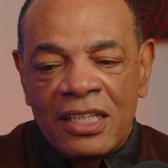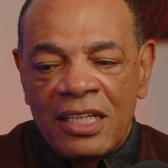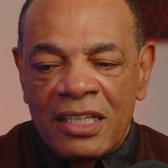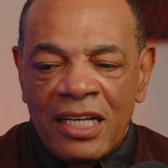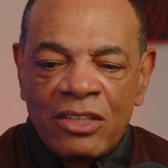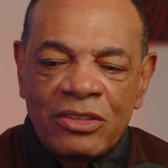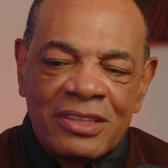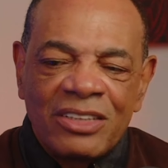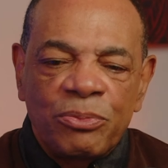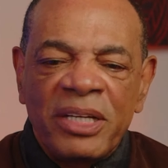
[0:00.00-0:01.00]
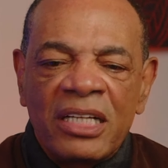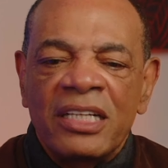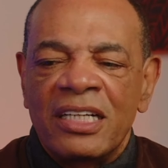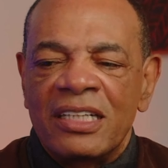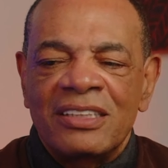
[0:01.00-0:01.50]
And that's just being
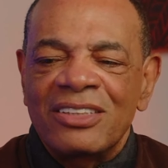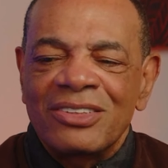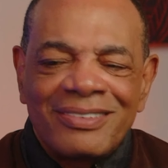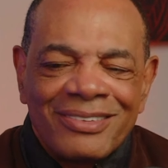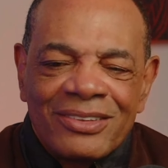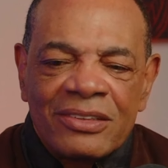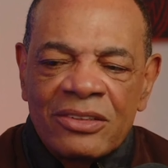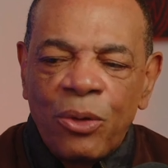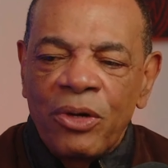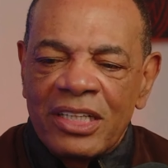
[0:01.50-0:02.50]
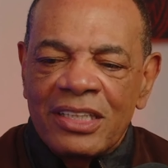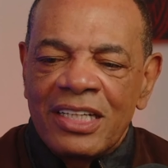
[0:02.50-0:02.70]
in it, just doing.